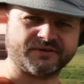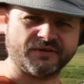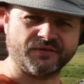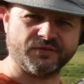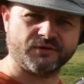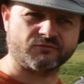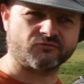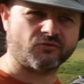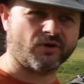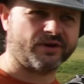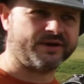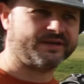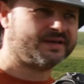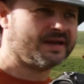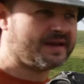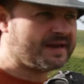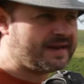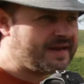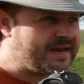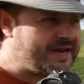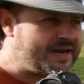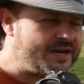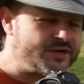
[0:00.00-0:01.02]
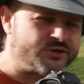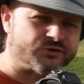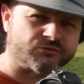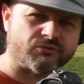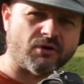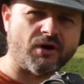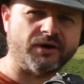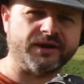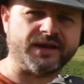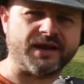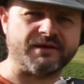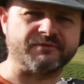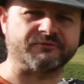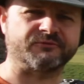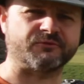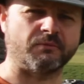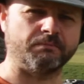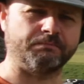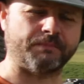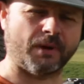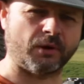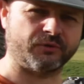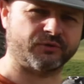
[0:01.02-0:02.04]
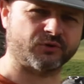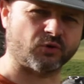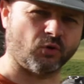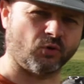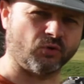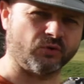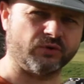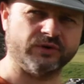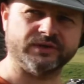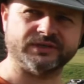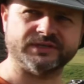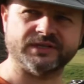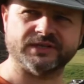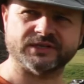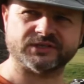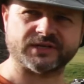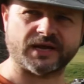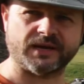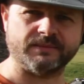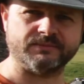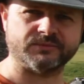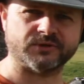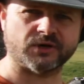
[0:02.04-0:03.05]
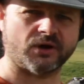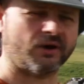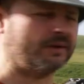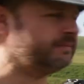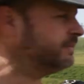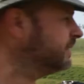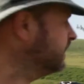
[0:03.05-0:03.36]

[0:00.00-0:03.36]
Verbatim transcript: and the right lead your eye in from both corners at the same time